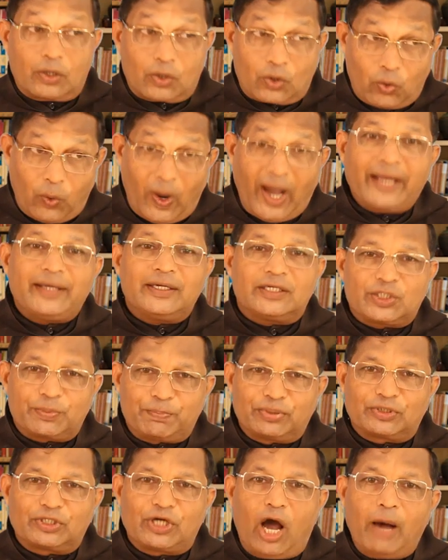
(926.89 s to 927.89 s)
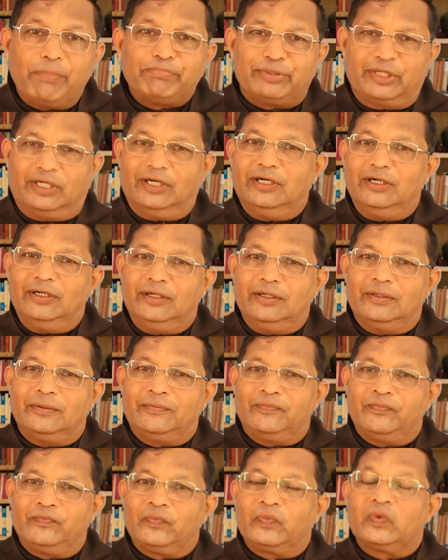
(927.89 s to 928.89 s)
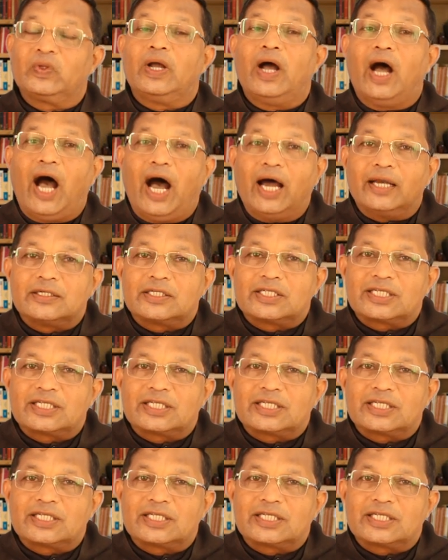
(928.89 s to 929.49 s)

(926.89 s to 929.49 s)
quiet proper, and